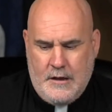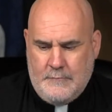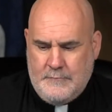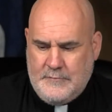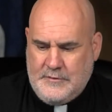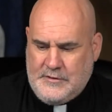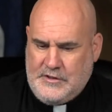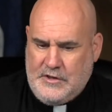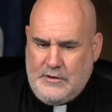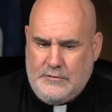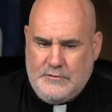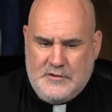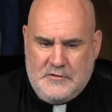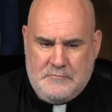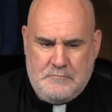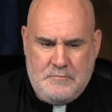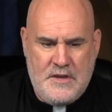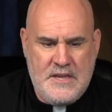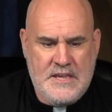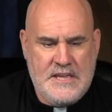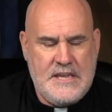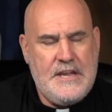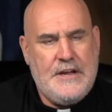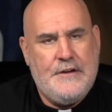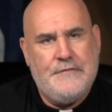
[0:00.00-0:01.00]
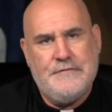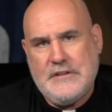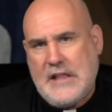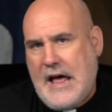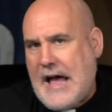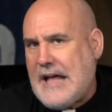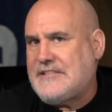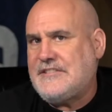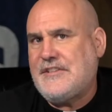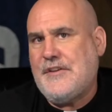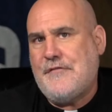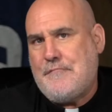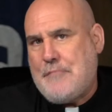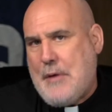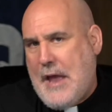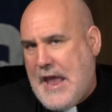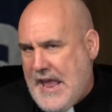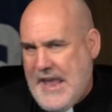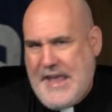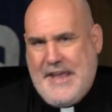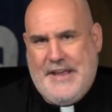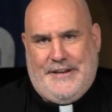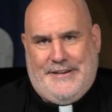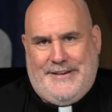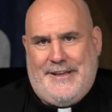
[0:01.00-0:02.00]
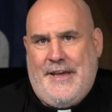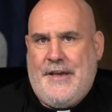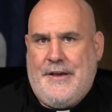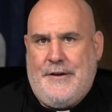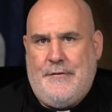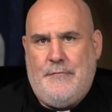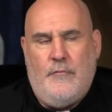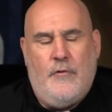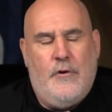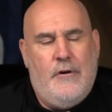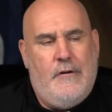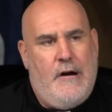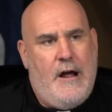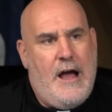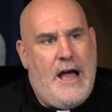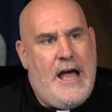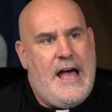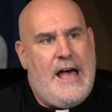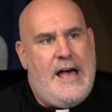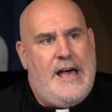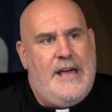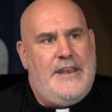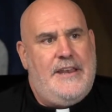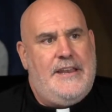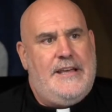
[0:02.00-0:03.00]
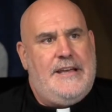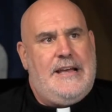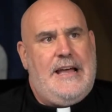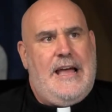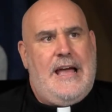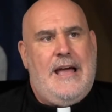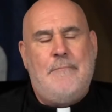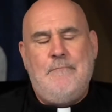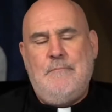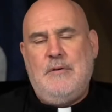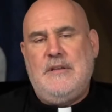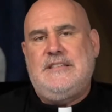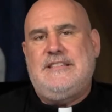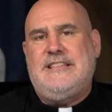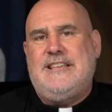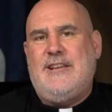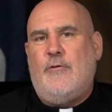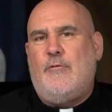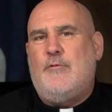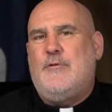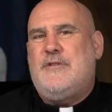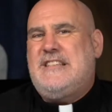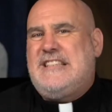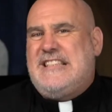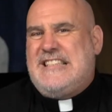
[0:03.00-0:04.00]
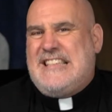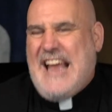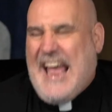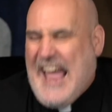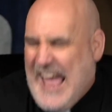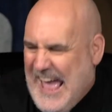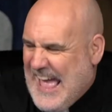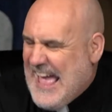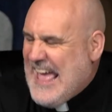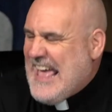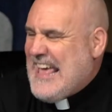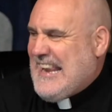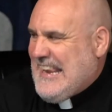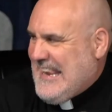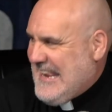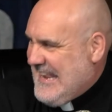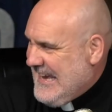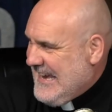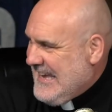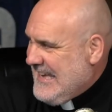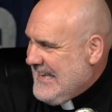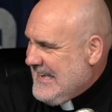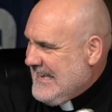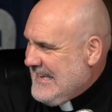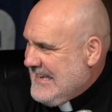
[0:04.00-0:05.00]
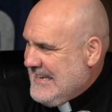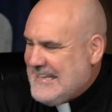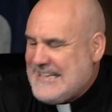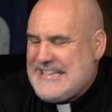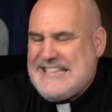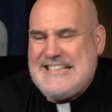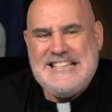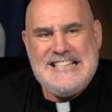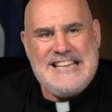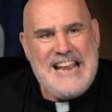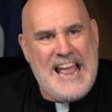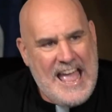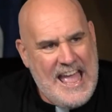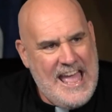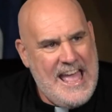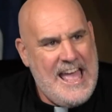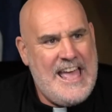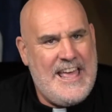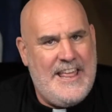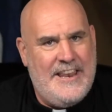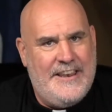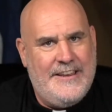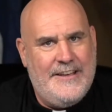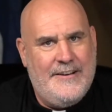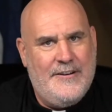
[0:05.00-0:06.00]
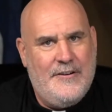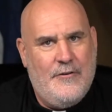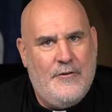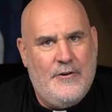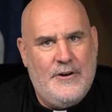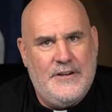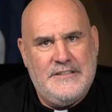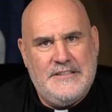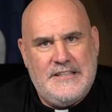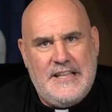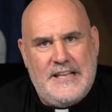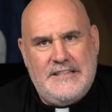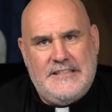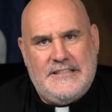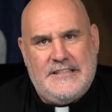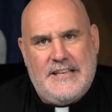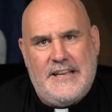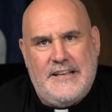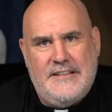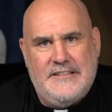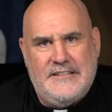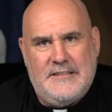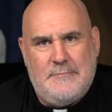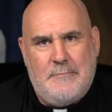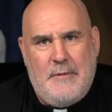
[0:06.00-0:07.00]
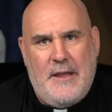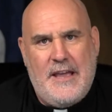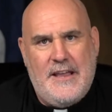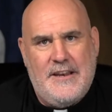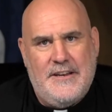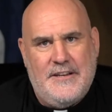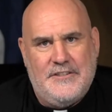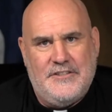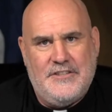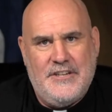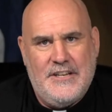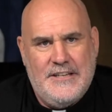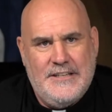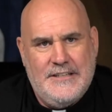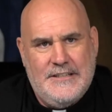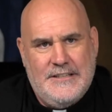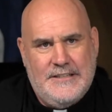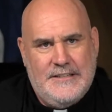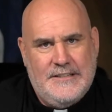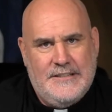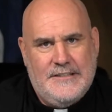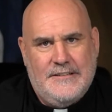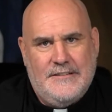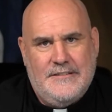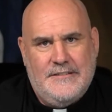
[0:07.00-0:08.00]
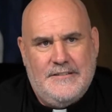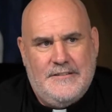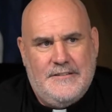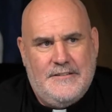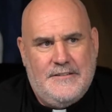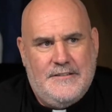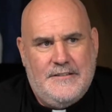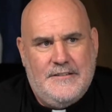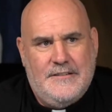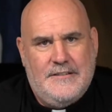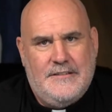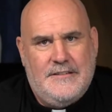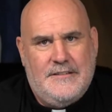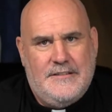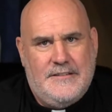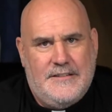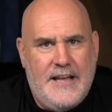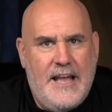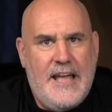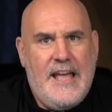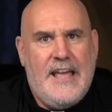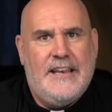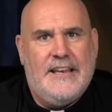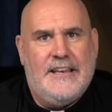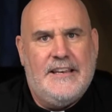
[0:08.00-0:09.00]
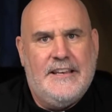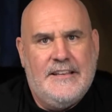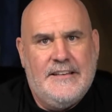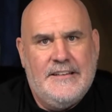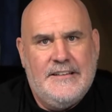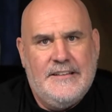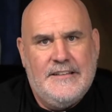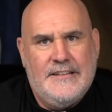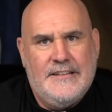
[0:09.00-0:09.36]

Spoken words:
So speaking of lots of pain, we're on episode 10. 10, or as they say in Spanish, 10.